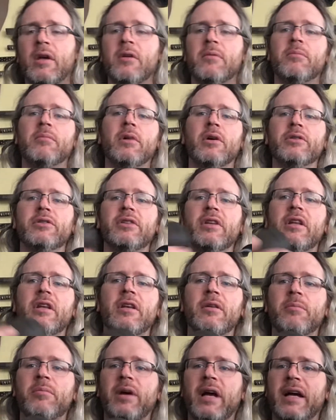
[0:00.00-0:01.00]
Most of the
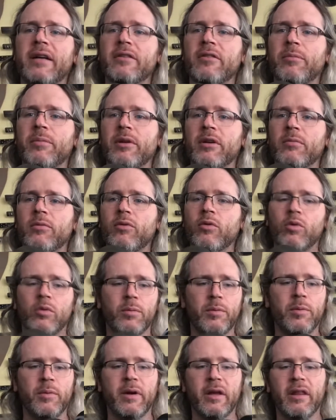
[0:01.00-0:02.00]
impact has been
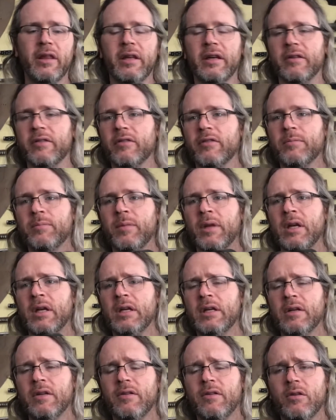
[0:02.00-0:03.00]
absorbed by this.
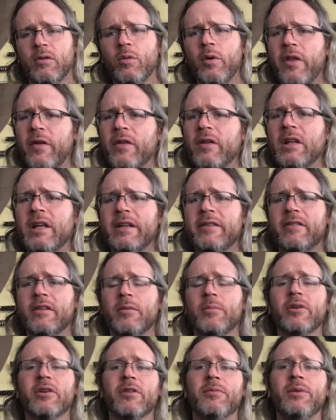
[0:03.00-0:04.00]
So within the
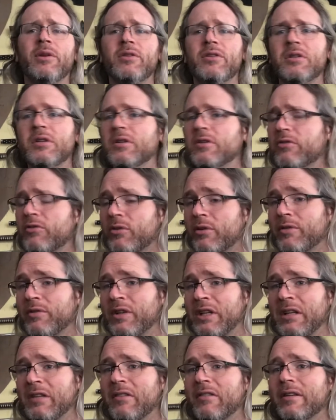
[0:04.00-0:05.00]
lightsaber community, there's sort of an
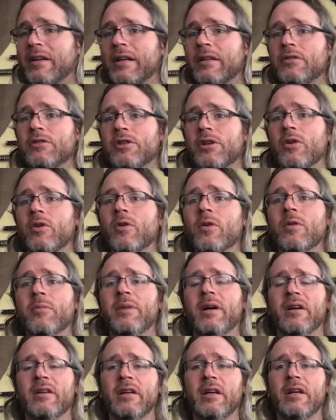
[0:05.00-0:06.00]
inside joke
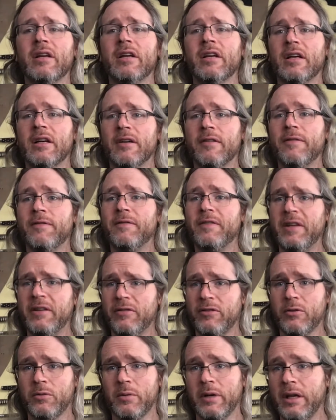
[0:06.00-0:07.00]
about a
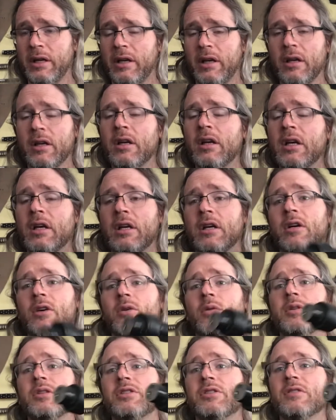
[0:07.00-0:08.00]
FISC rating,
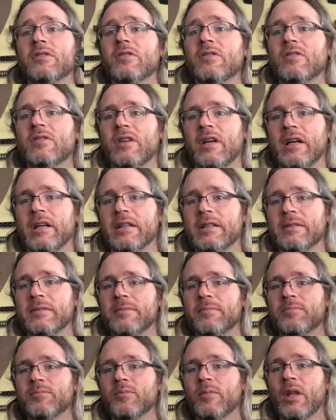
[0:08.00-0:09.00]
which is,
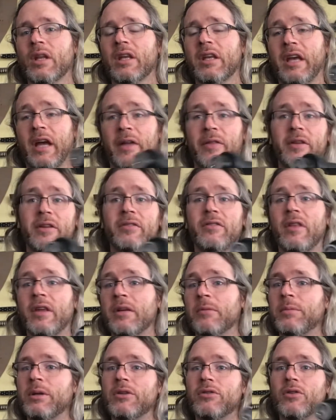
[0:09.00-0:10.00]
can this
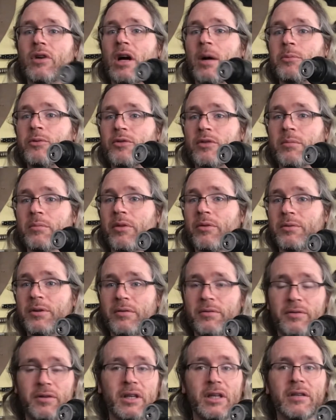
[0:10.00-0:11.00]
thing be dropped from 3
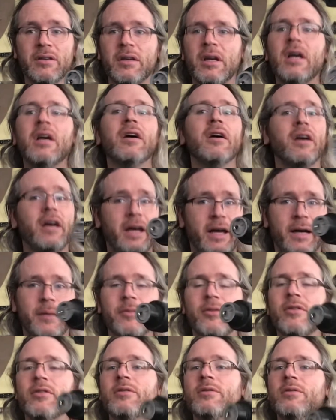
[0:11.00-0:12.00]
feet?
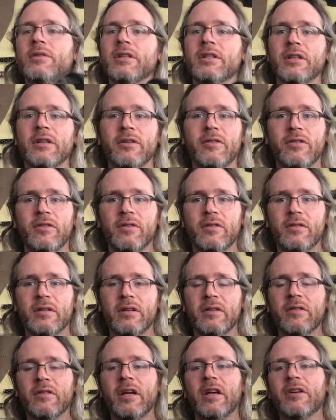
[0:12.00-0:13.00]
Absolutely,
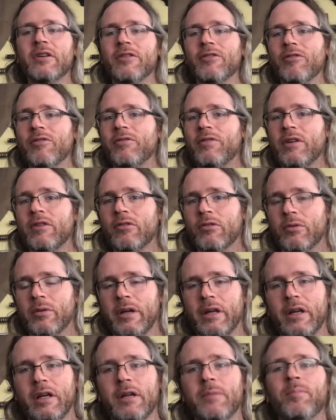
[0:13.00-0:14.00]
this carries a FISC
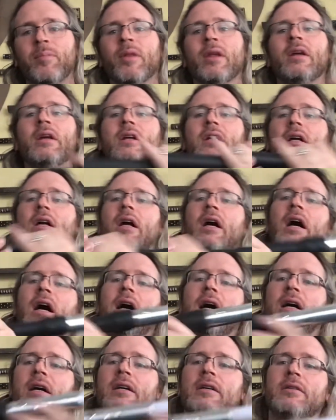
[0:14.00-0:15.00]
rating.
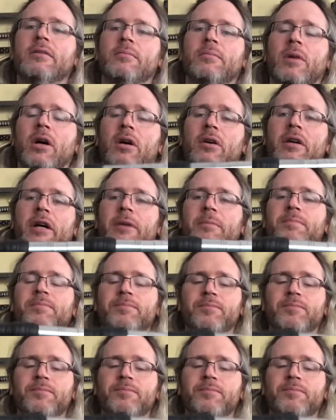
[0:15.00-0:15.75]
All right,